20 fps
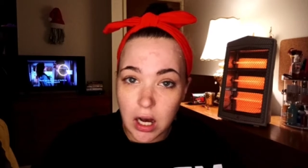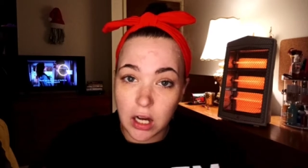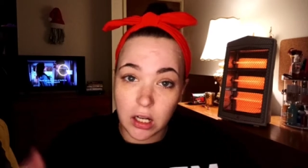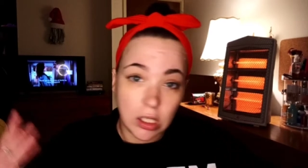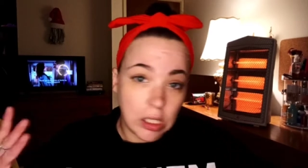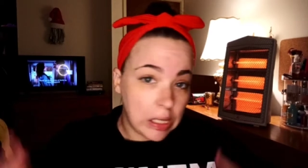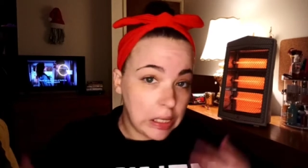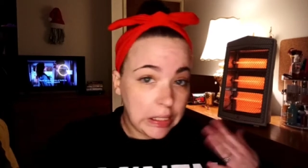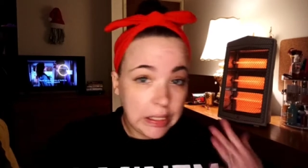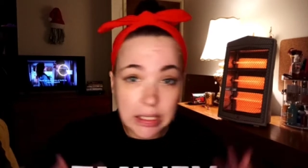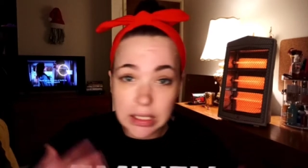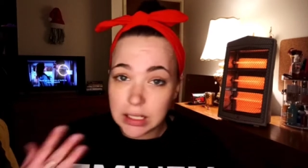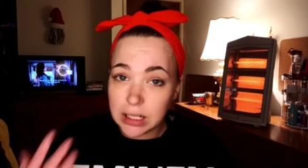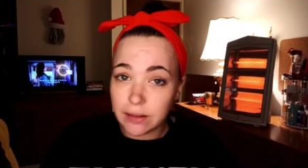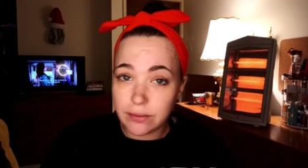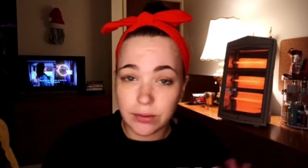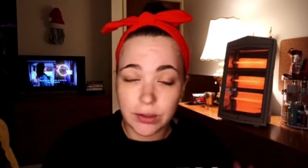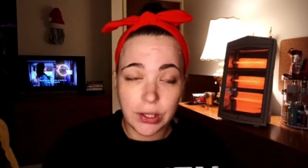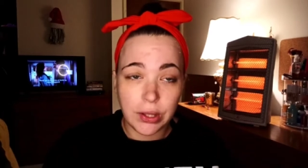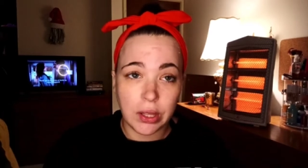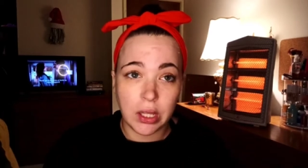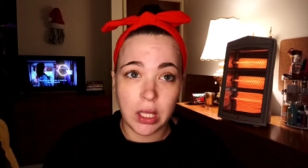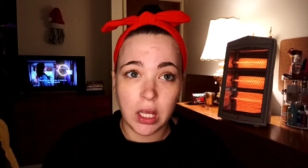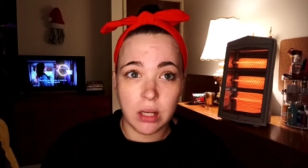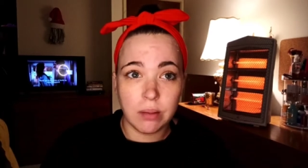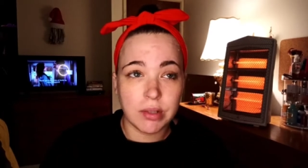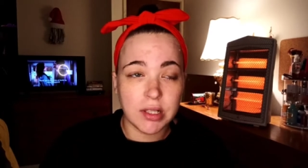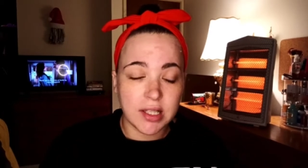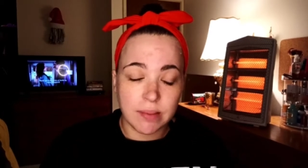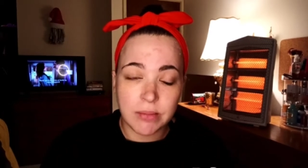I'll clean everything,
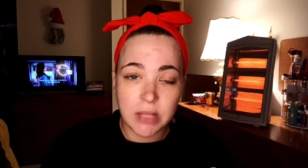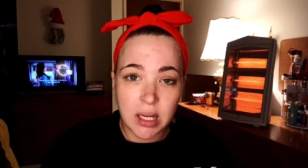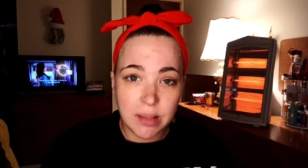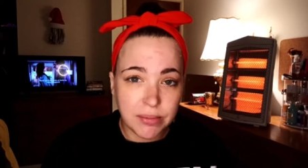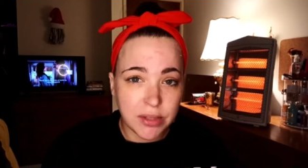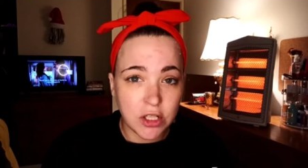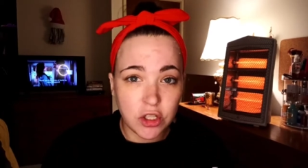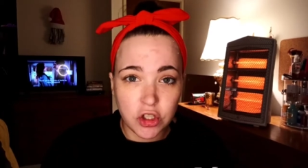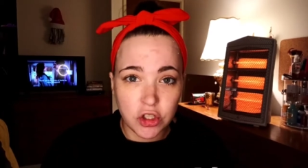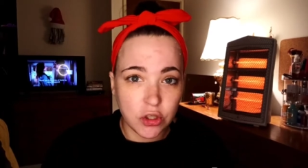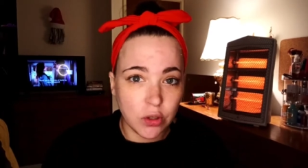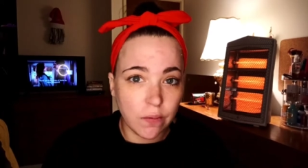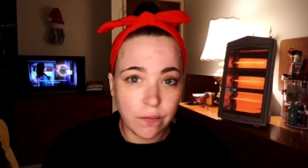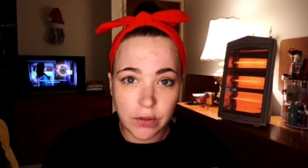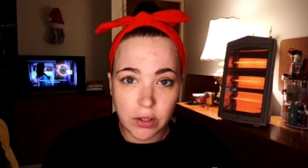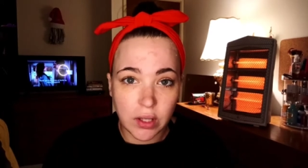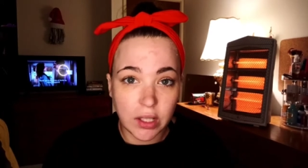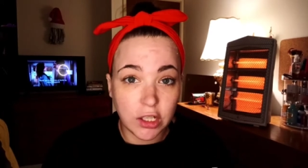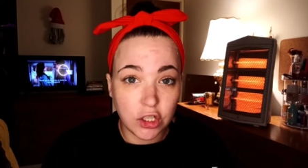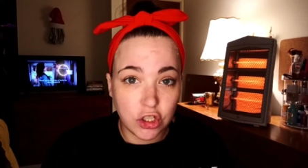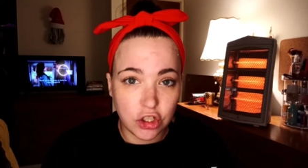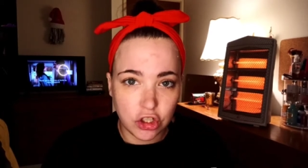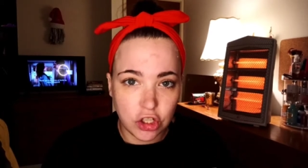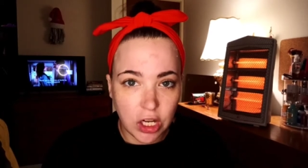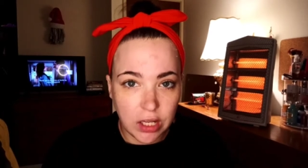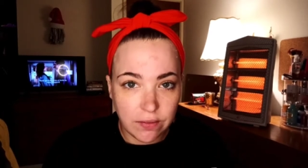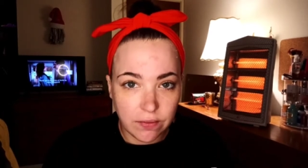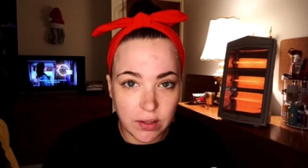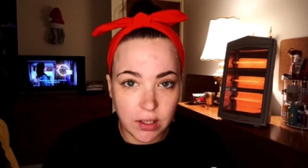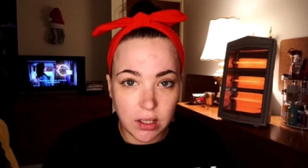but sometimes I just don't feel like
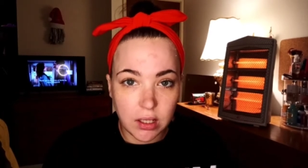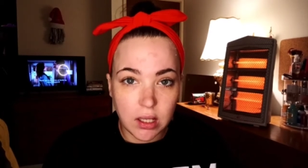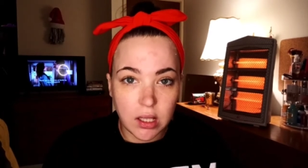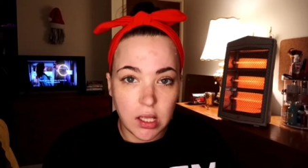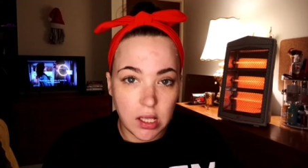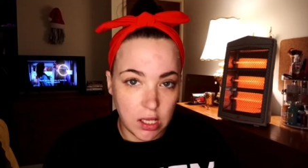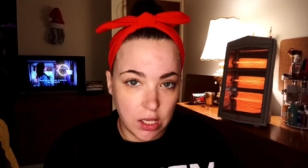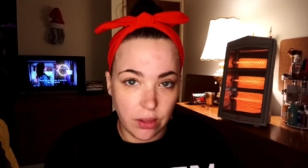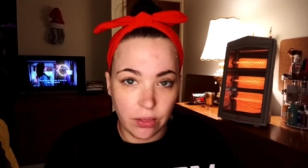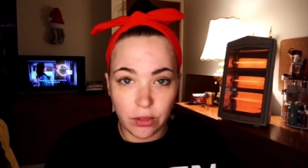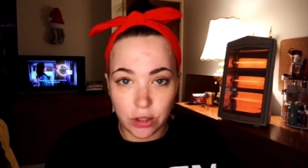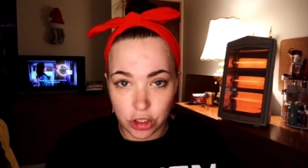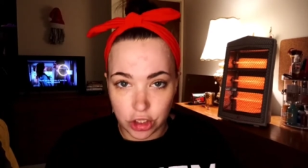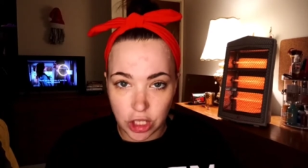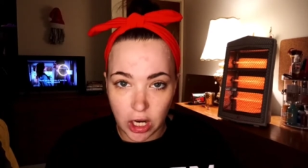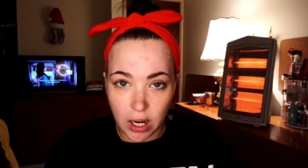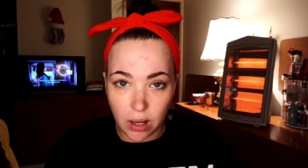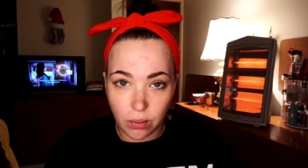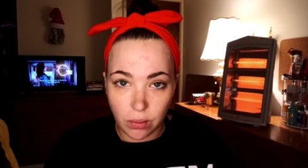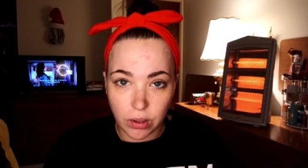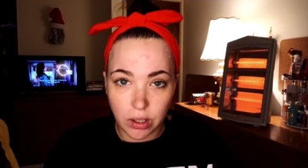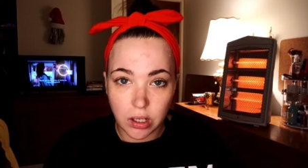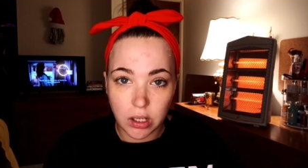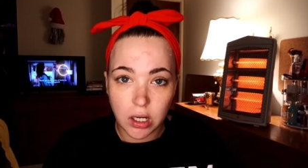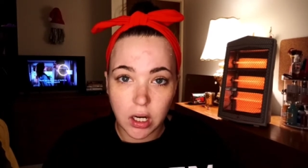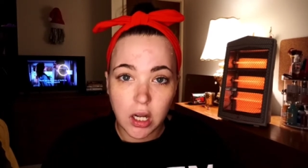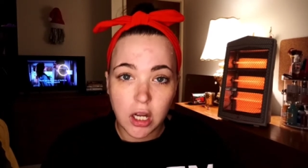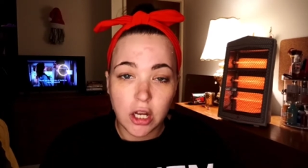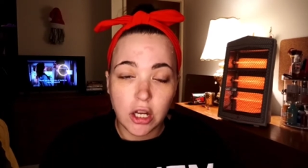shaving in the shower.